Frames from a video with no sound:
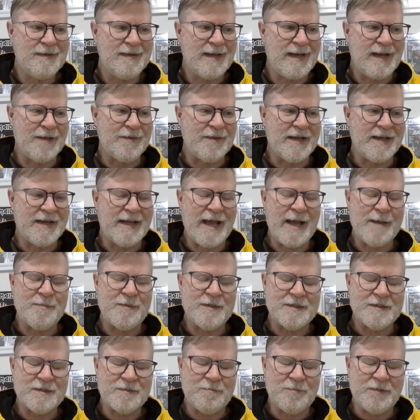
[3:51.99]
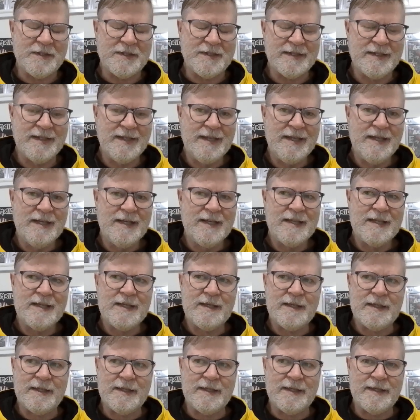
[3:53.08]
that happens, but
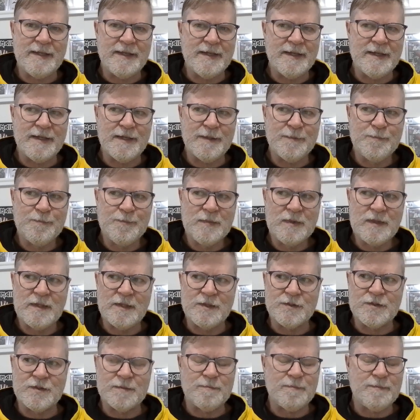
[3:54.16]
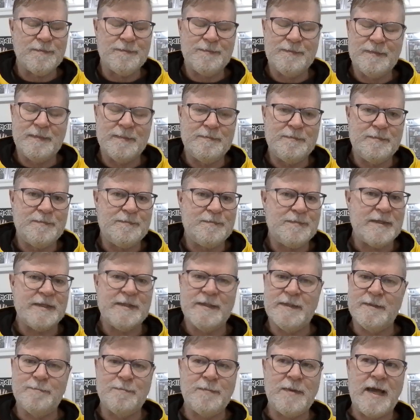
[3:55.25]
he there's a he
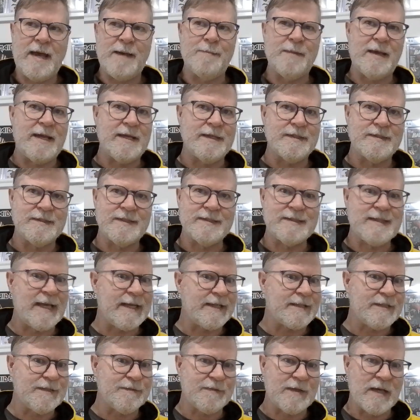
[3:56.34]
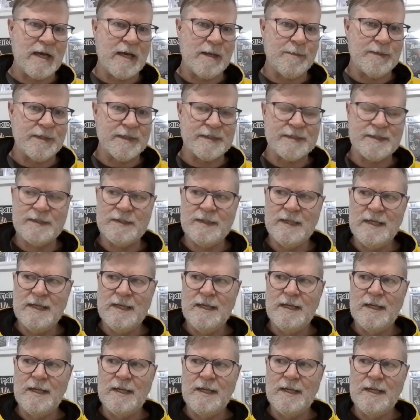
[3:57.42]
did Batman, Detective Comics,